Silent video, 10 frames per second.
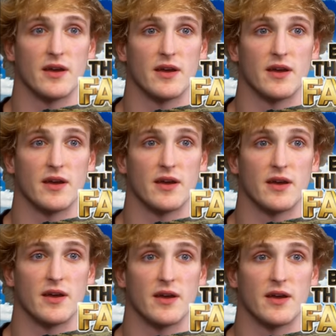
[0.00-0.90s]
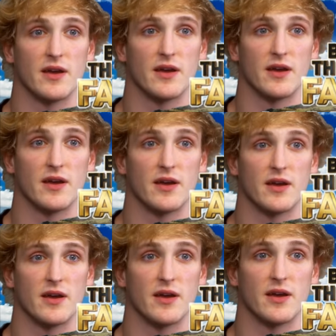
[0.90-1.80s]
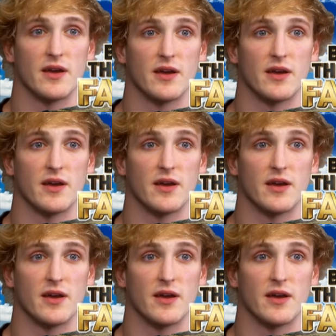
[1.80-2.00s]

The person shown says nothing.